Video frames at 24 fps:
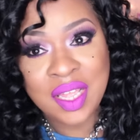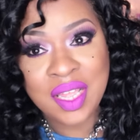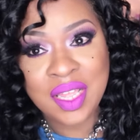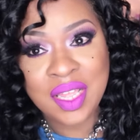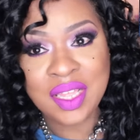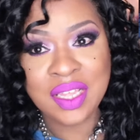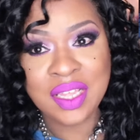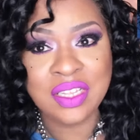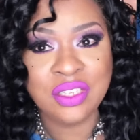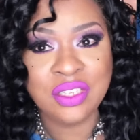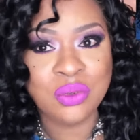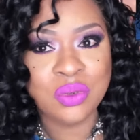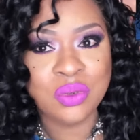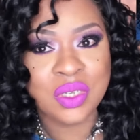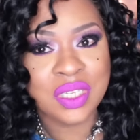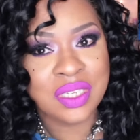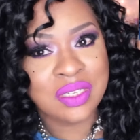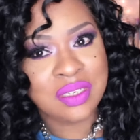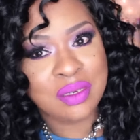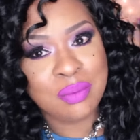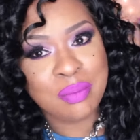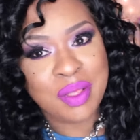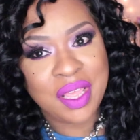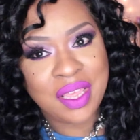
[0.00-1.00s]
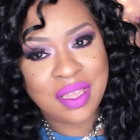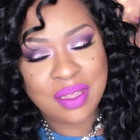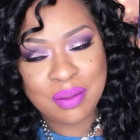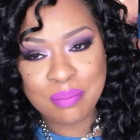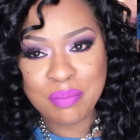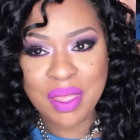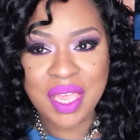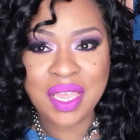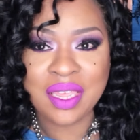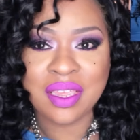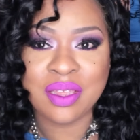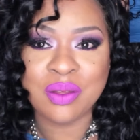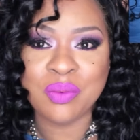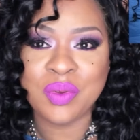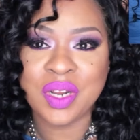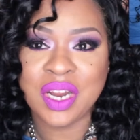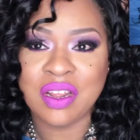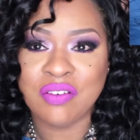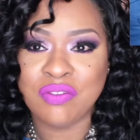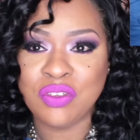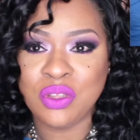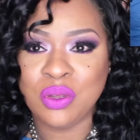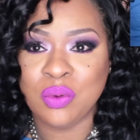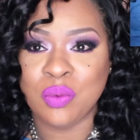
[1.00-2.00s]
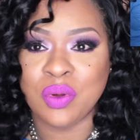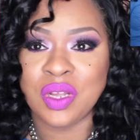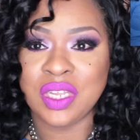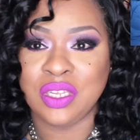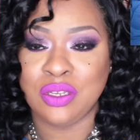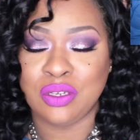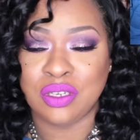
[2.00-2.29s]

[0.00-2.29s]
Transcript: and you can make it whatever you want.